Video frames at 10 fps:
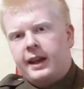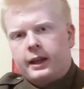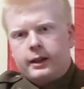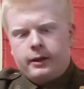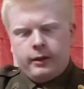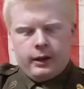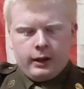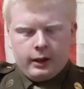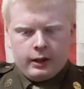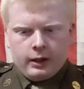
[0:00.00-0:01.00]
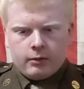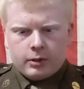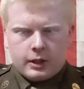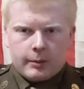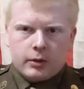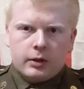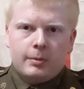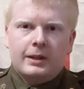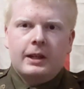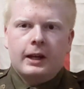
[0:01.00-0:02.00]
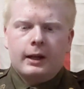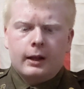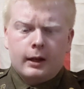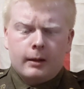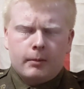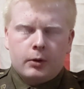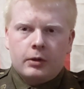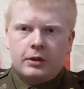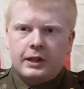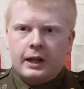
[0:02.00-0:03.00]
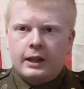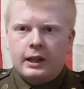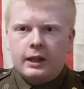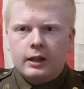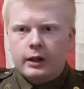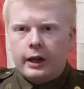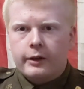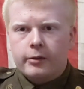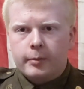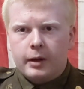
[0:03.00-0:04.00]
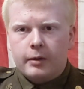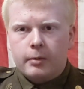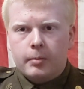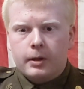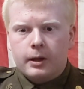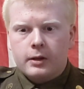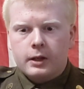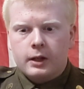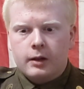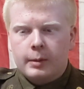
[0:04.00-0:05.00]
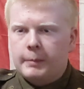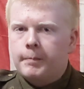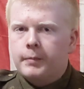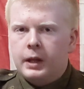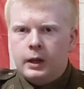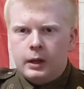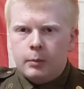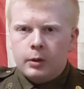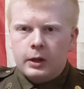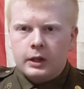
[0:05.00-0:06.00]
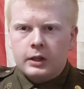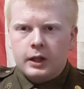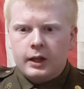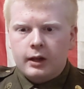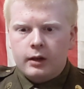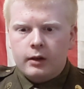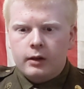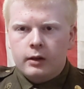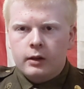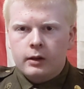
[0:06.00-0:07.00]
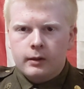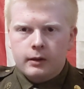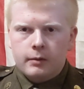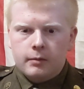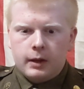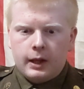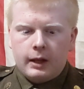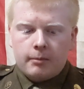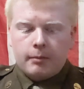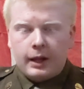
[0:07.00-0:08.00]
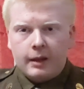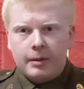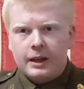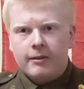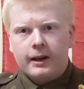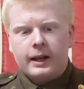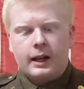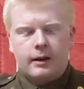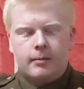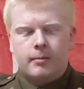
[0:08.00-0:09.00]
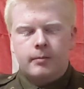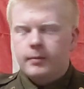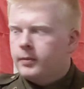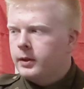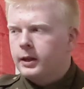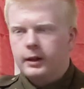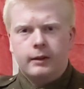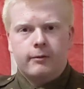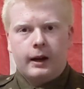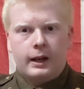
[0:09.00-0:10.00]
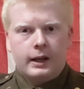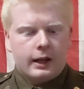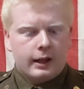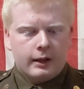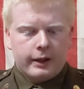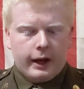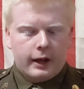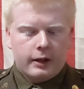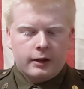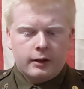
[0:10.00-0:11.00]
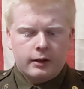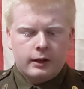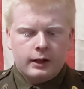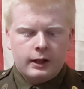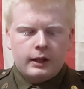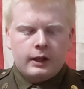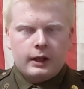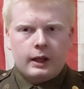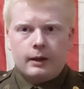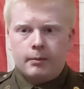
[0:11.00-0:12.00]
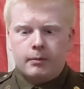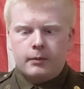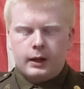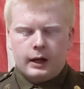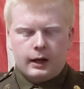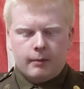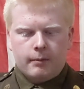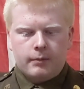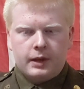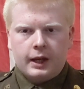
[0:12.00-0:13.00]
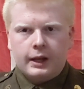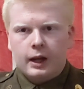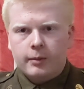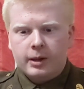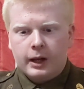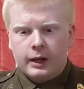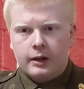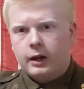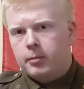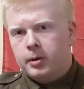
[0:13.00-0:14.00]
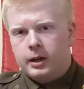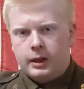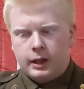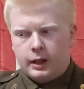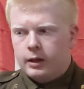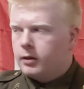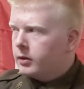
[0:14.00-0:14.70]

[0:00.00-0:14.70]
sadly, which I'm going to take the liner from my reproduction helmet, put it into here, and maybe if I can find a liner, a Kelly helmet liner, I'll put it in the